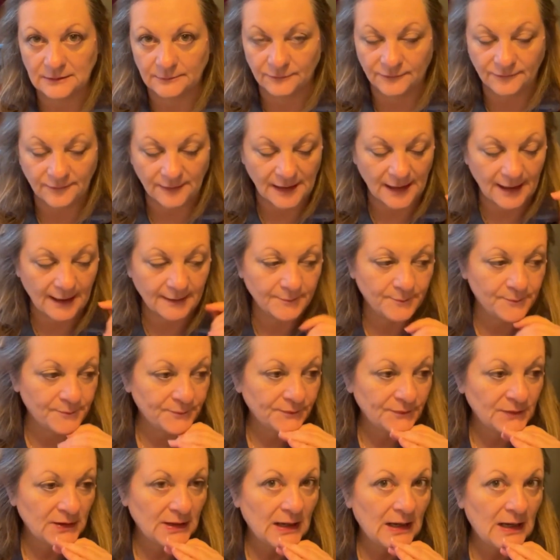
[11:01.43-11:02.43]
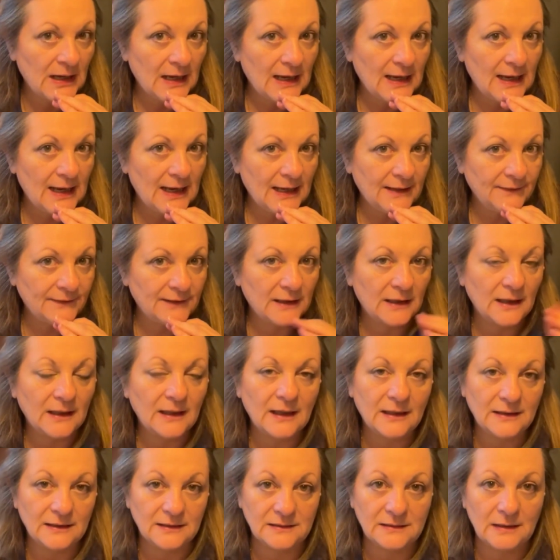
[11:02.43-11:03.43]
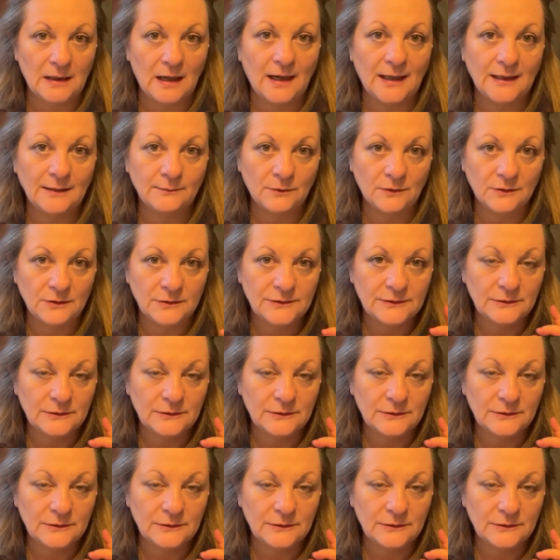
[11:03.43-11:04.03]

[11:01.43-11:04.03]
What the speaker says: for that. And then I got a timer